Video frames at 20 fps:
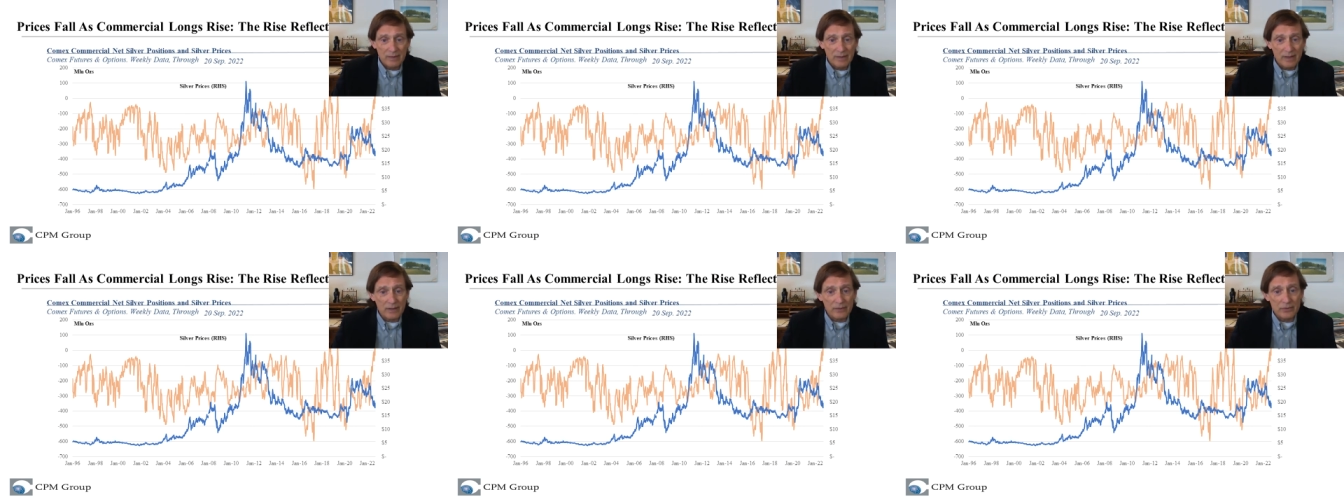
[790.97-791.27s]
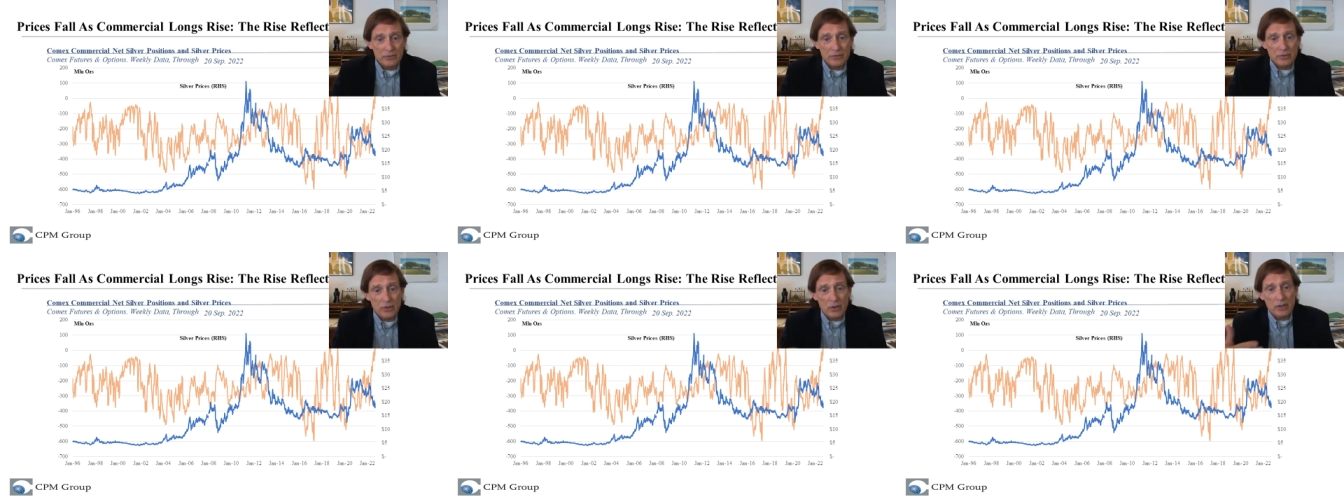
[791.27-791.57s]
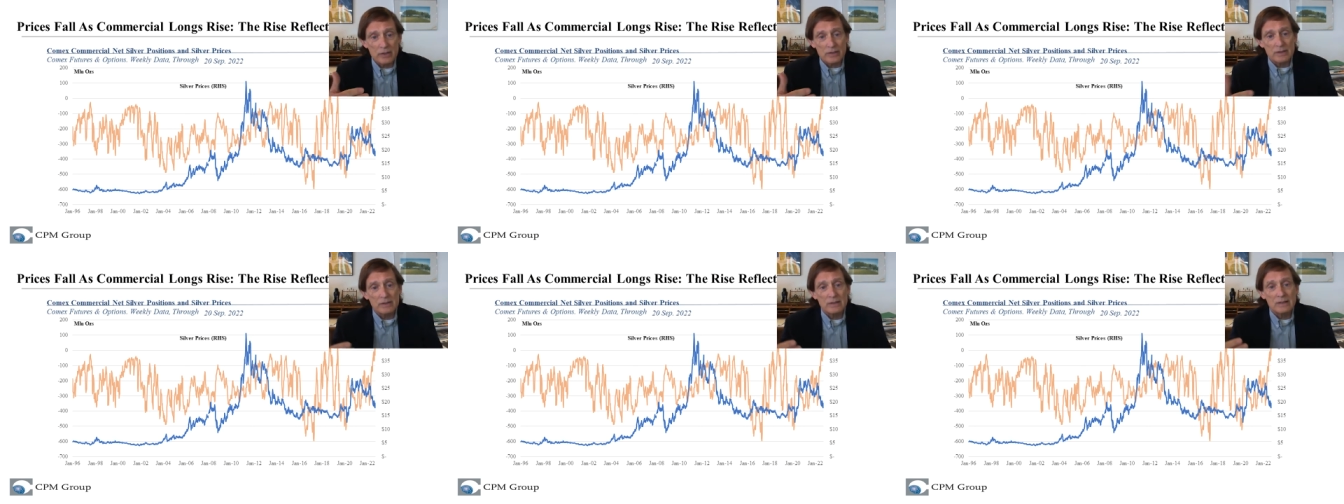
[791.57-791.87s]
Another
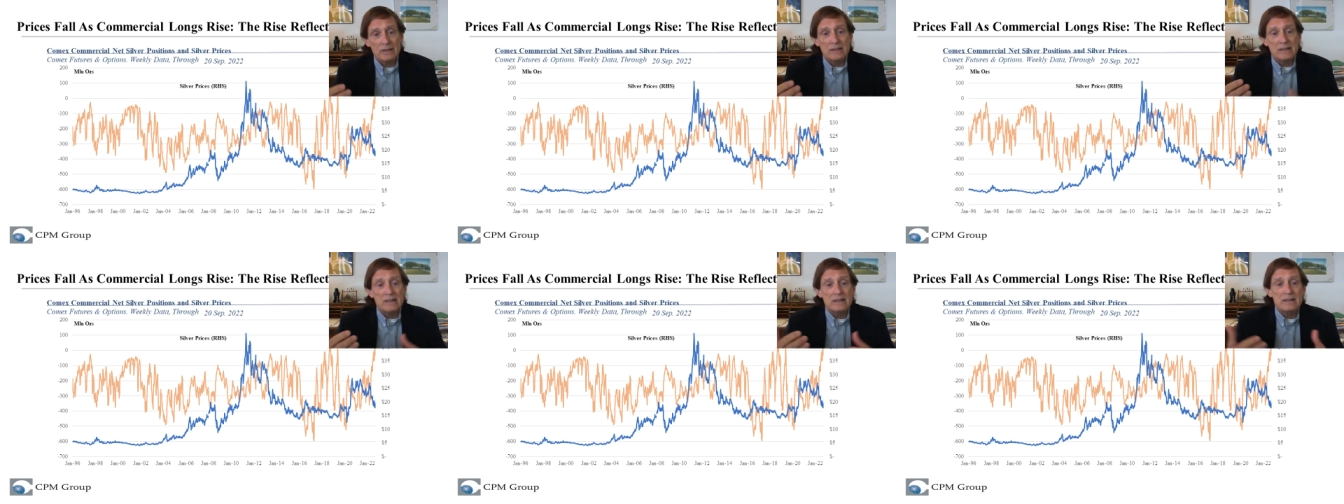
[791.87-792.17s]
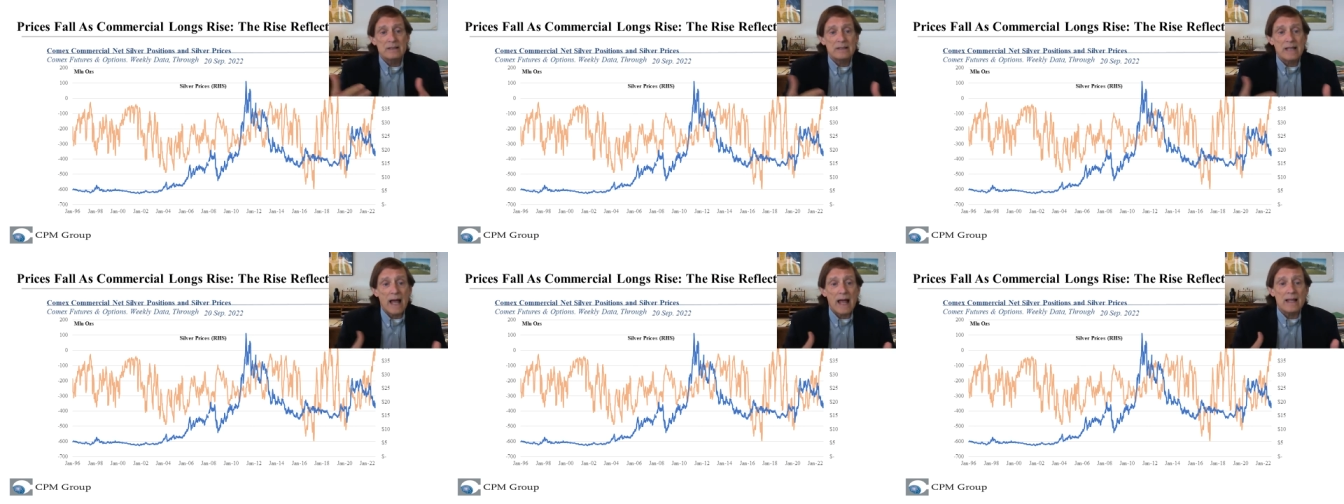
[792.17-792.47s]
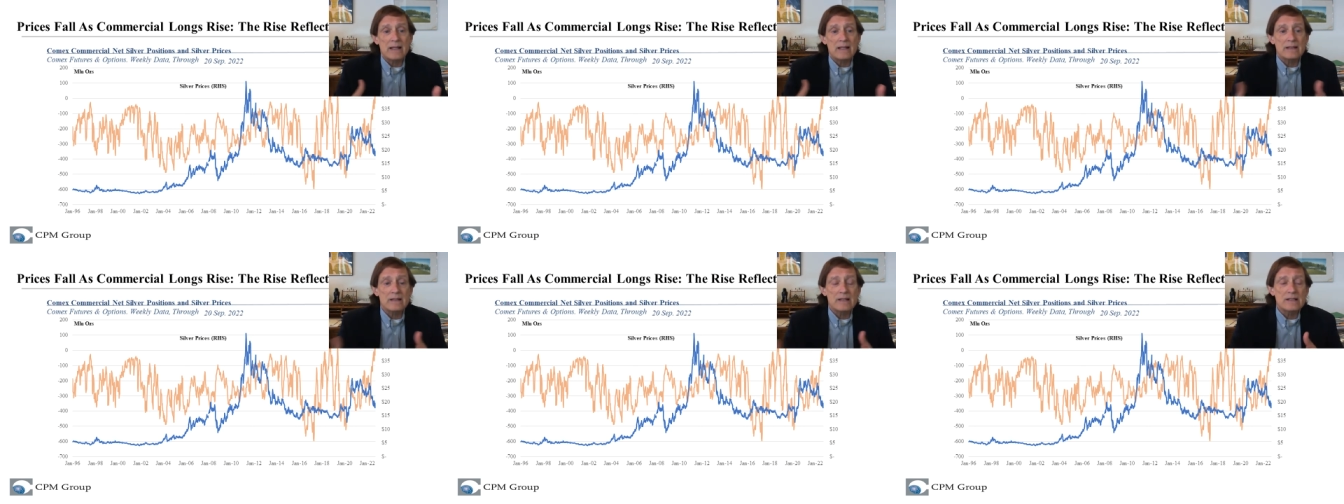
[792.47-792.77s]
chart,
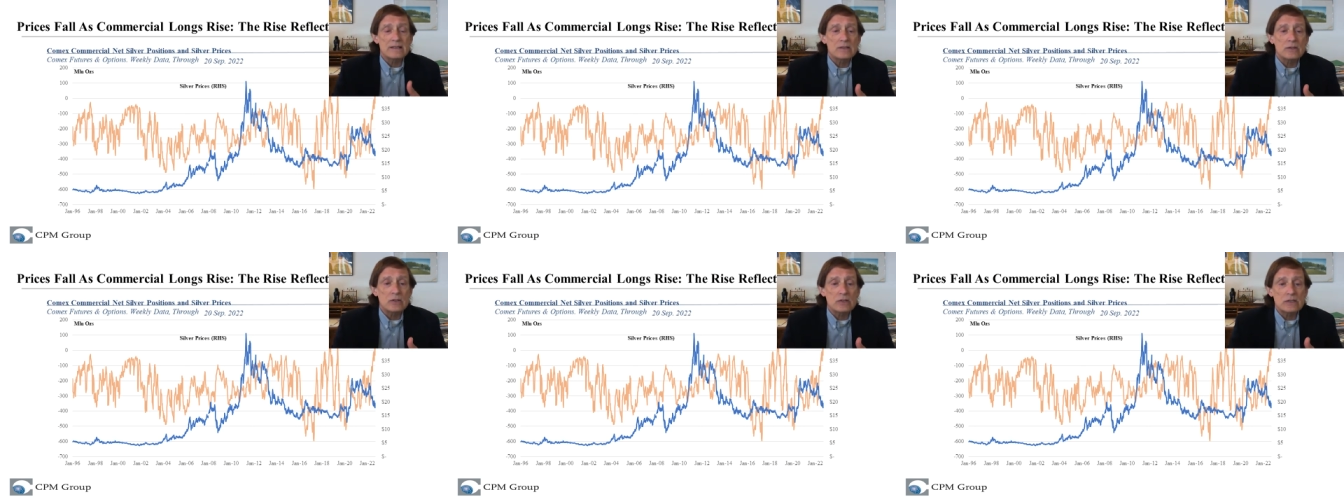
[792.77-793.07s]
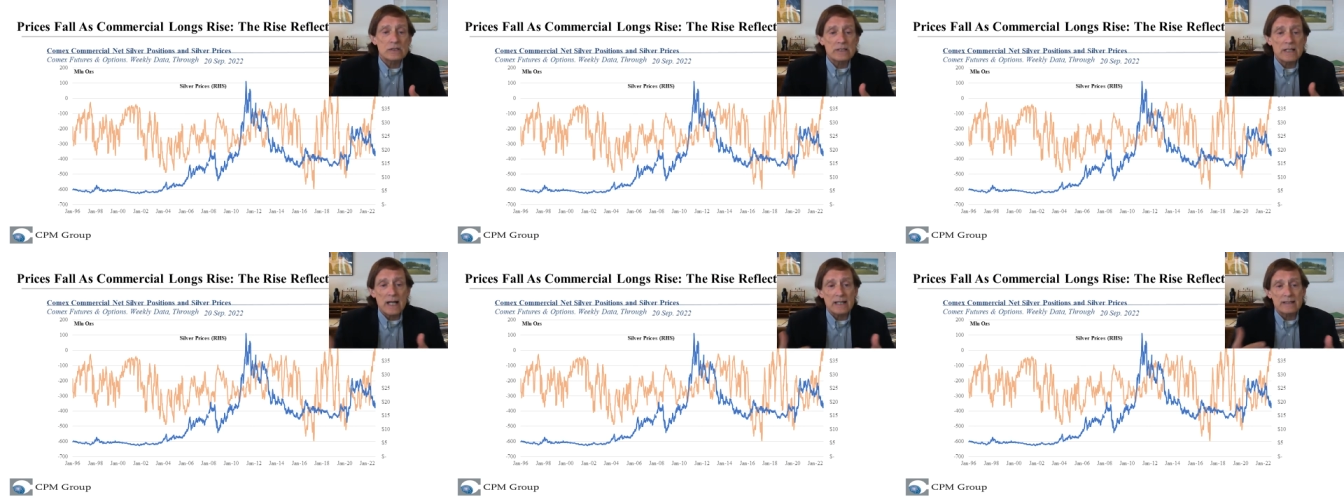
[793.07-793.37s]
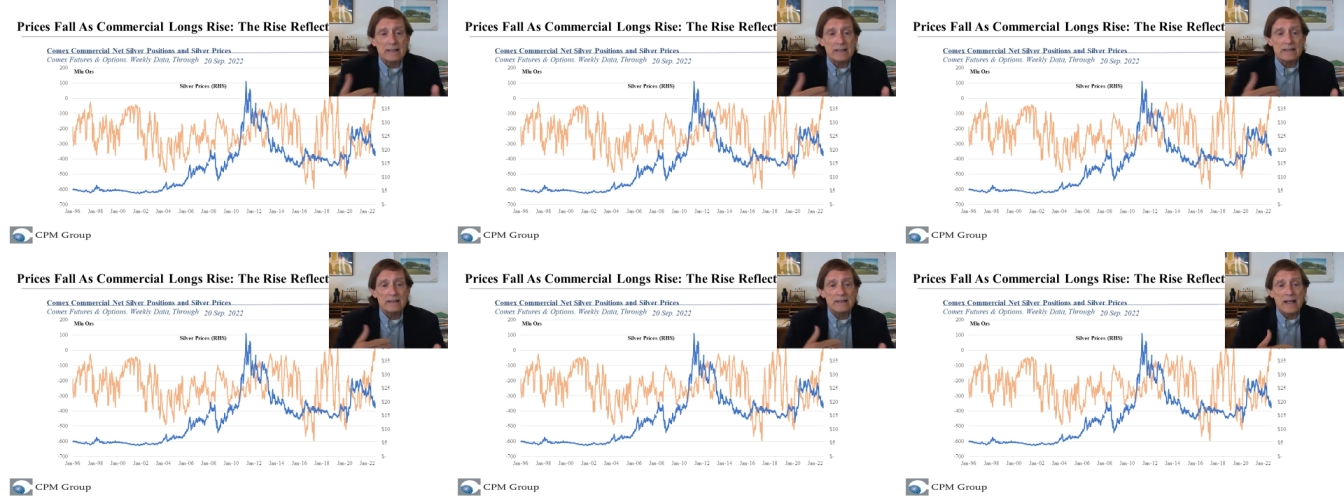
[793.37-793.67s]
that this looks
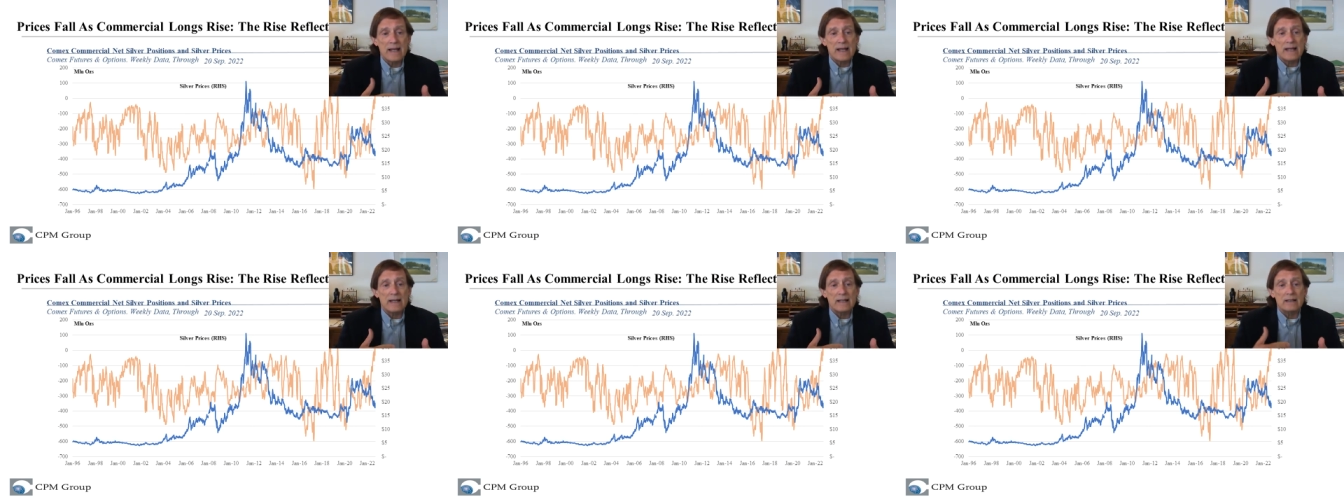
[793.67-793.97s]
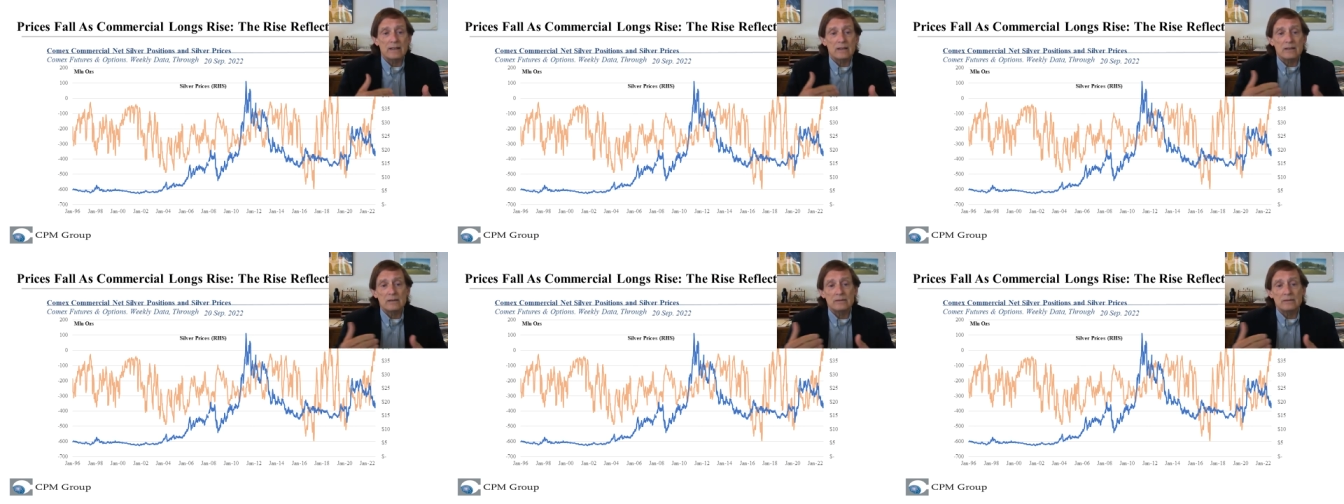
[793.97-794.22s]
at the net